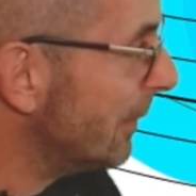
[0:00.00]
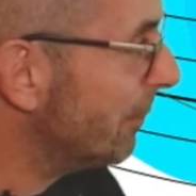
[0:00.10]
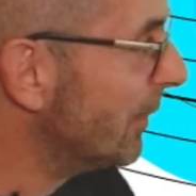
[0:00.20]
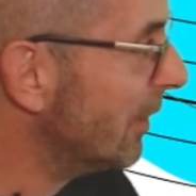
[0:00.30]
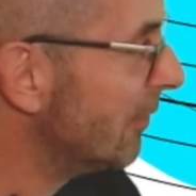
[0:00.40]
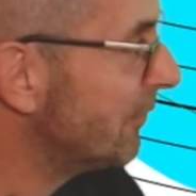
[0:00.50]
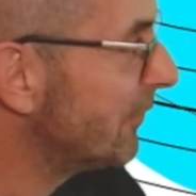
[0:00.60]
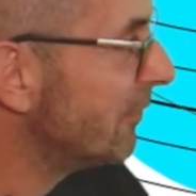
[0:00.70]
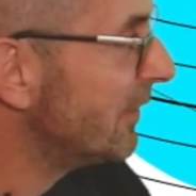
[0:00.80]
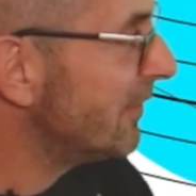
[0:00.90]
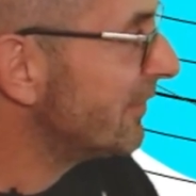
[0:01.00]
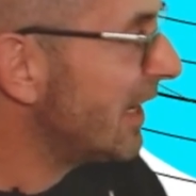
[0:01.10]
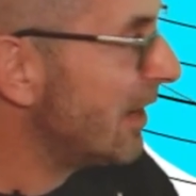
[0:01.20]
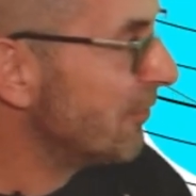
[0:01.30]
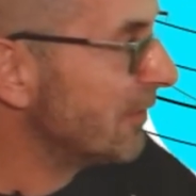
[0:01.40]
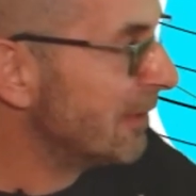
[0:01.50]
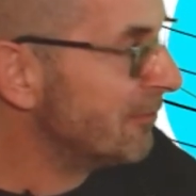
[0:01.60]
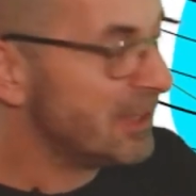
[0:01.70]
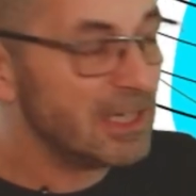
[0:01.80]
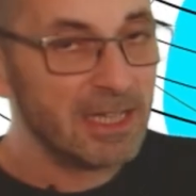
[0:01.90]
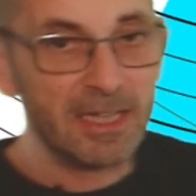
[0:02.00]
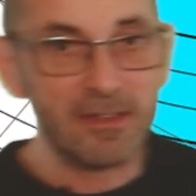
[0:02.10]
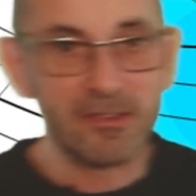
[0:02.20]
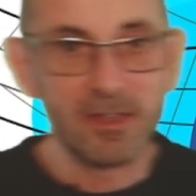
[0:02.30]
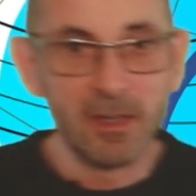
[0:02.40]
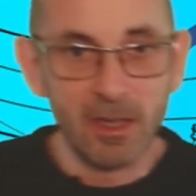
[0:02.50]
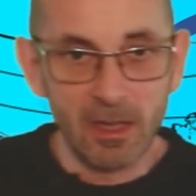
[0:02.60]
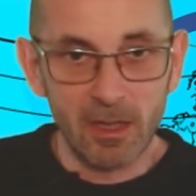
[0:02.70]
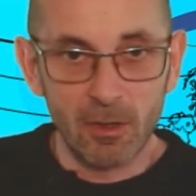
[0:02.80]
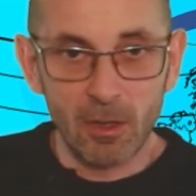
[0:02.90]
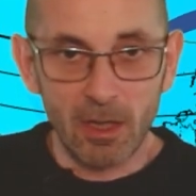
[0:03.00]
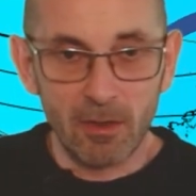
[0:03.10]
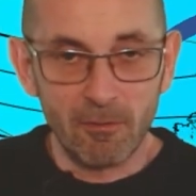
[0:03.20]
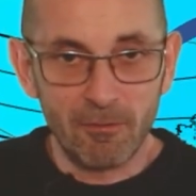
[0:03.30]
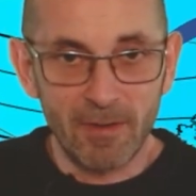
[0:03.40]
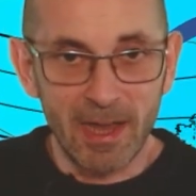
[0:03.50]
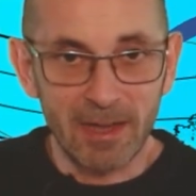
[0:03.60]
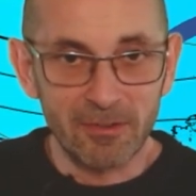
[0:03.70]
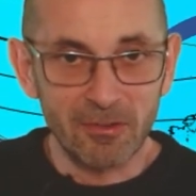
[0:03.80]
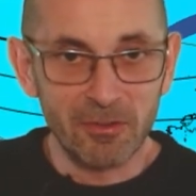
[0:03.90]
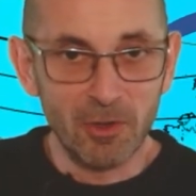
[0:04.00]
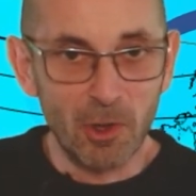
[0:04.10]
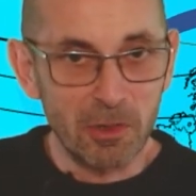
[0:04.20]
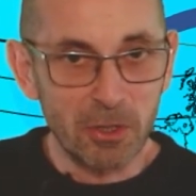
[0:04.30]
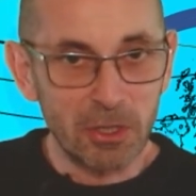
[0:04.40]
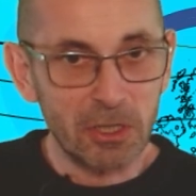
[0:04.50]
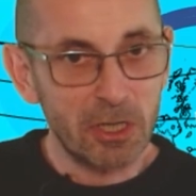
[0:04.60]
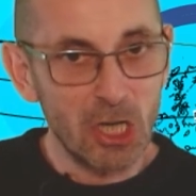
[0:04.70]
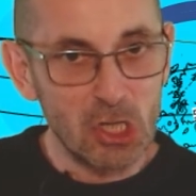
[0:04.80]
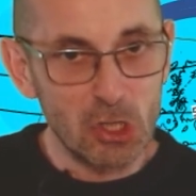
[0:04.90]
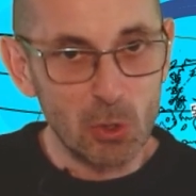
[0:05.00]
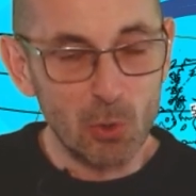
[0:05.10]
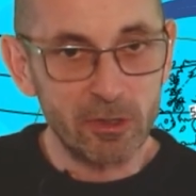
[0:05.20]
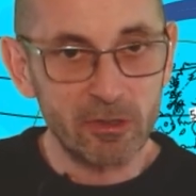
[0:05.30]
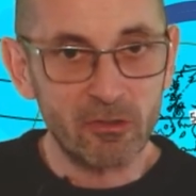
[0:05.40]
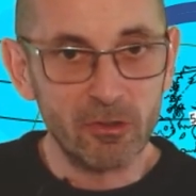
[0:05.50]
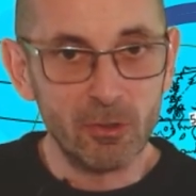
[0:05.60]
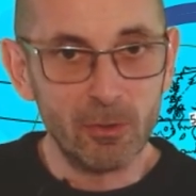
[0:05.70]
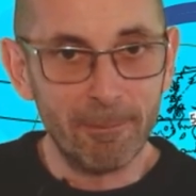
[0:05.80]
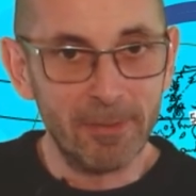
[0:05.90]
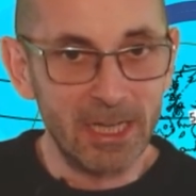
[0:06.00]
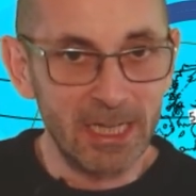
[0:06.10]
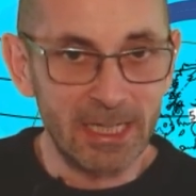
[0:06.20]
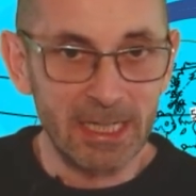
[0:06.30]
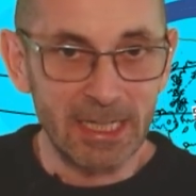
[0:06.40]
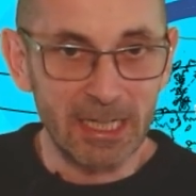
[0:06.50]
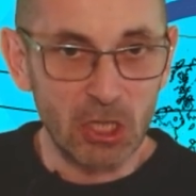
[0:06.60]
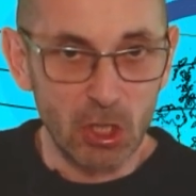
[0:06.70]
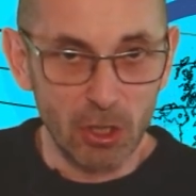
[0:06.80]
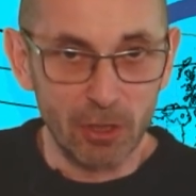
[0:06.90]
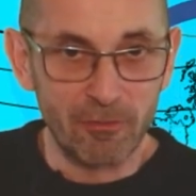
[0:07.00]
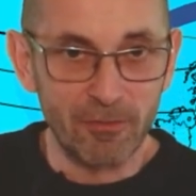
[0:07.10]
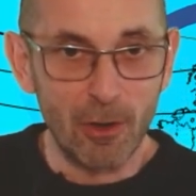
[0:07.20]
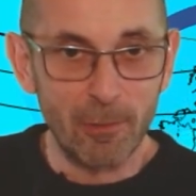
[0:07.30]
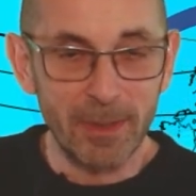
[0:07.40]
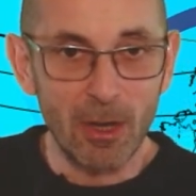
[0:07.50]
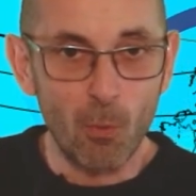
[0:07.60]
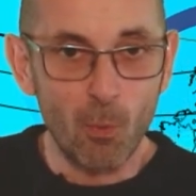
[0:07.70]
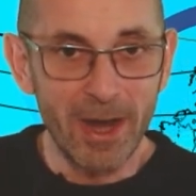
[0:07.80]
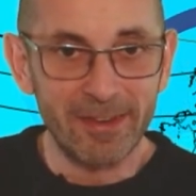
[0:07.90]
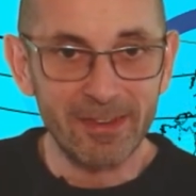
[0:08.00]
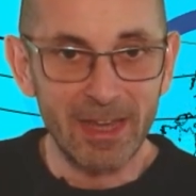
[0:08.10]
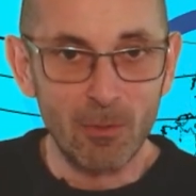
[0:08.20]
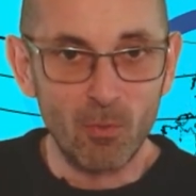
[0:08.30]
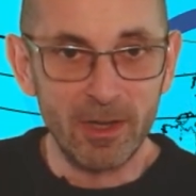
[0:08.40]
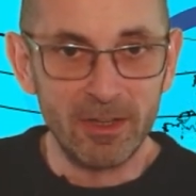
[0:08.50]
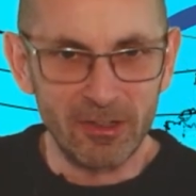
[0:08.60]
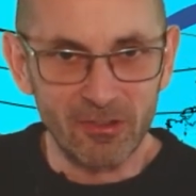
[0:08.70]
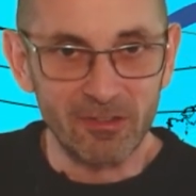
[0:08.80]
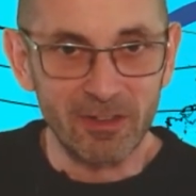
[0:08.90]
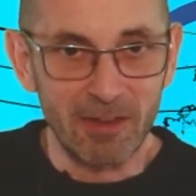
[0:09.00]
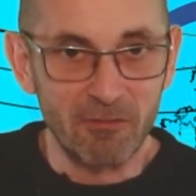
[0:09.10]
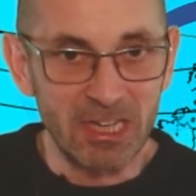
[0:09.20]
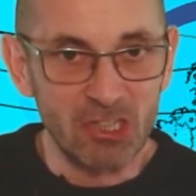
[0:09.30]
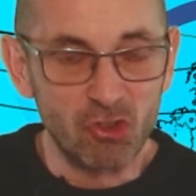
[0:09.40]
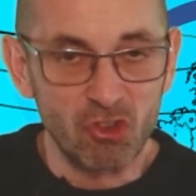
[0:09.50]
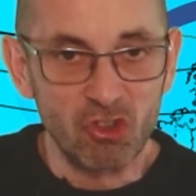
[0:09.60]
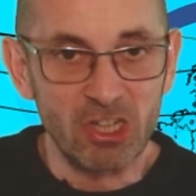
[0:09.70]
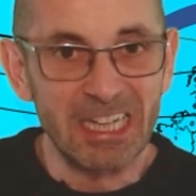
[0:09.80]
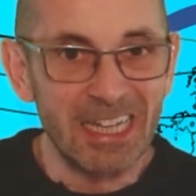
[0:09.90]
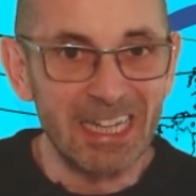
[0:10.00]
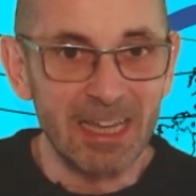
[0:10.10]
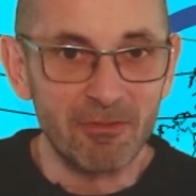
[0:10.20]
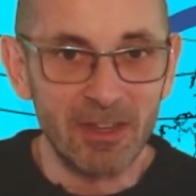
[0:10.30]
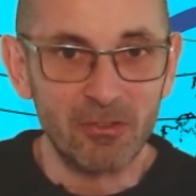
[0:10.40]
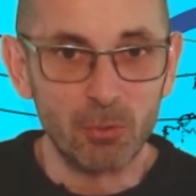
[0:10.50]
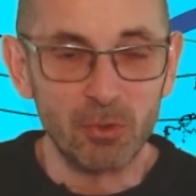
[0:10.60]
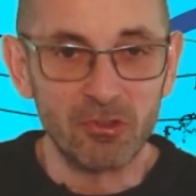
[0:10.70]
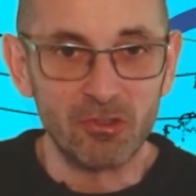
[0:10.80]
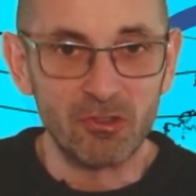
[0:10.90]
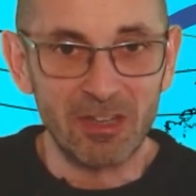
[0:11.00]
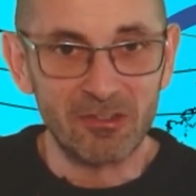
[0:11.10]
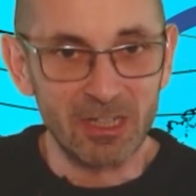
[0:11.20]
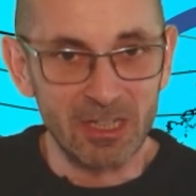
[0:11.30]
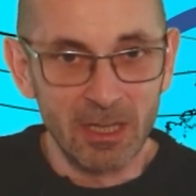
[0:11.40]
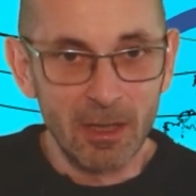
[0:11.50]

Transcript: above to the south and the east. That does not look cold to me. It could, though, be wet and windy, just like the GEFS was suggesting